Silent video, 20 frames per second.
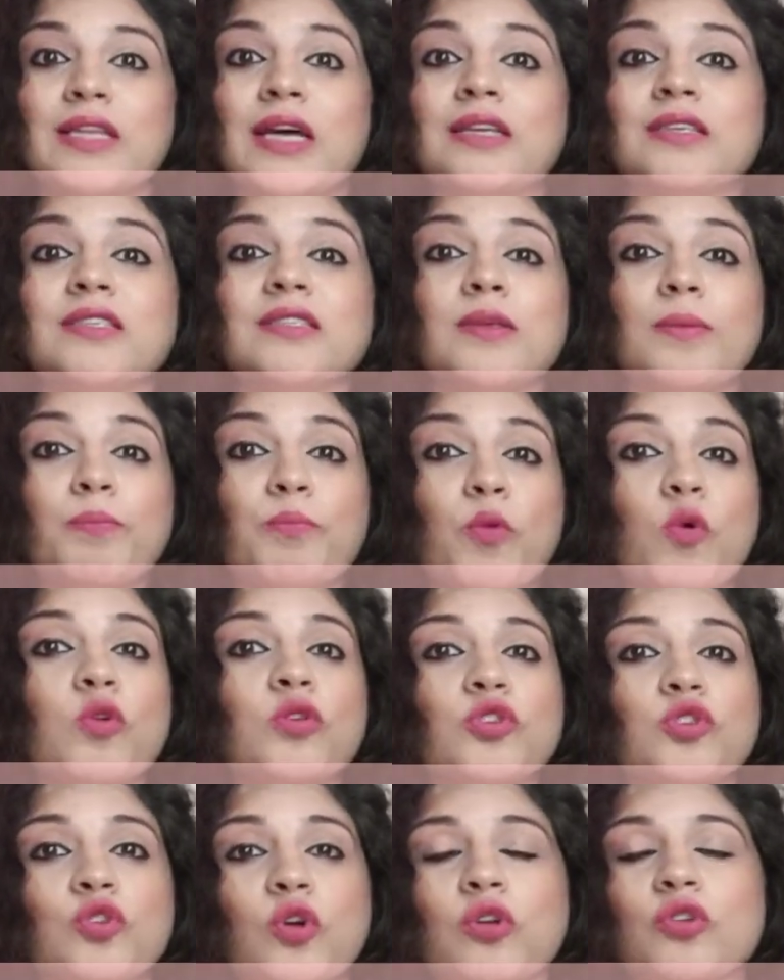that is a
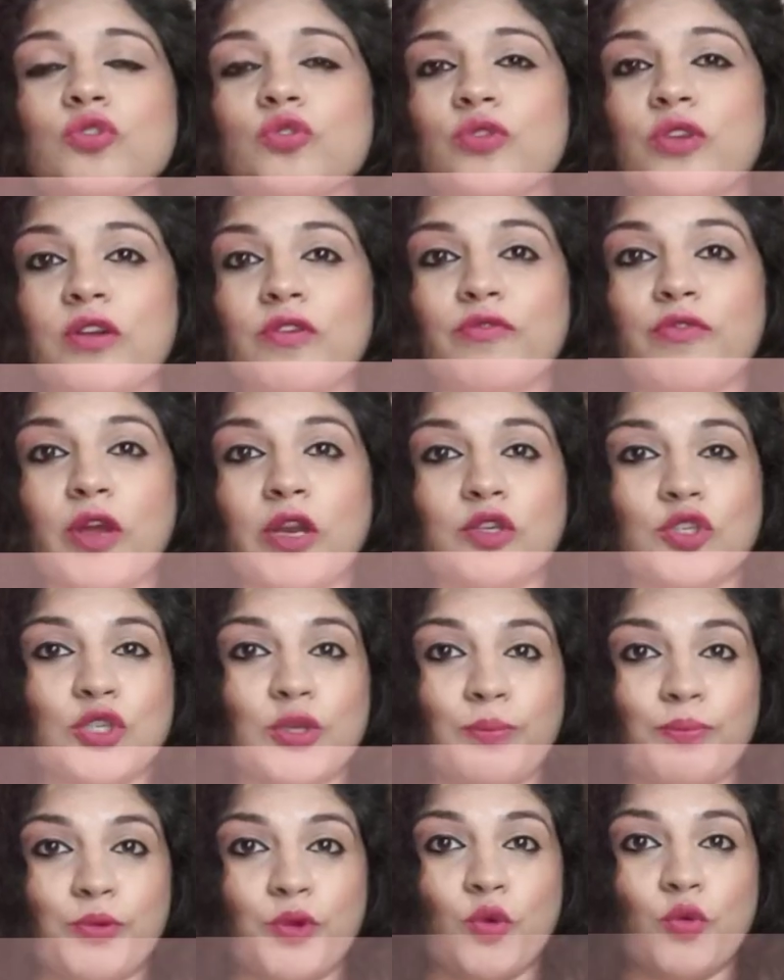postdoctoral
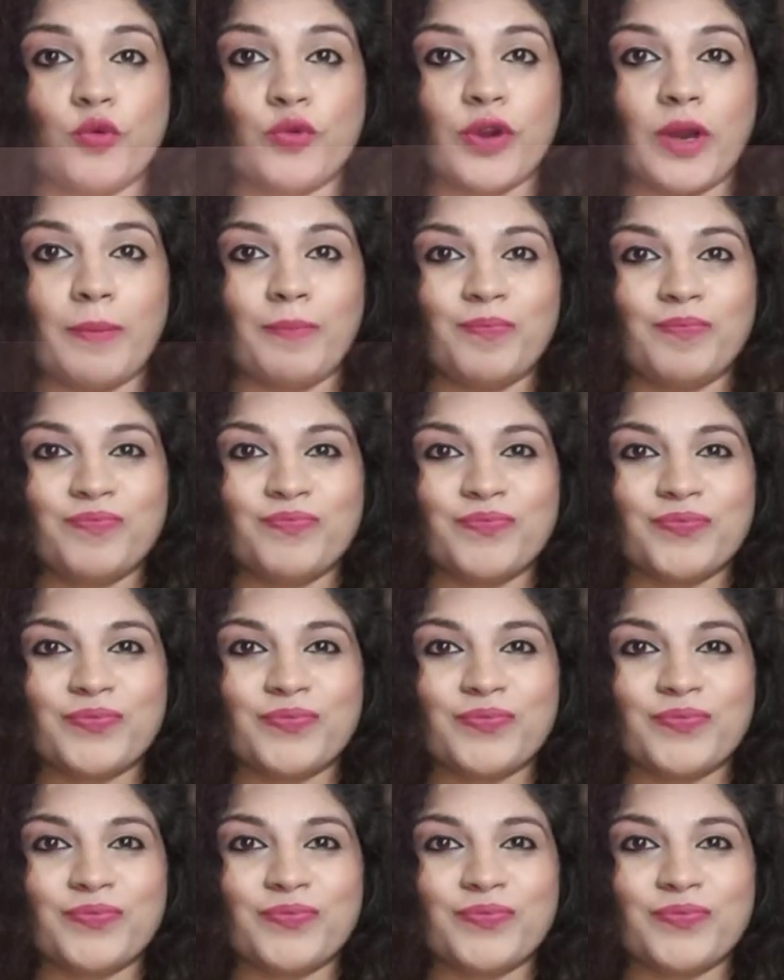fellowship program.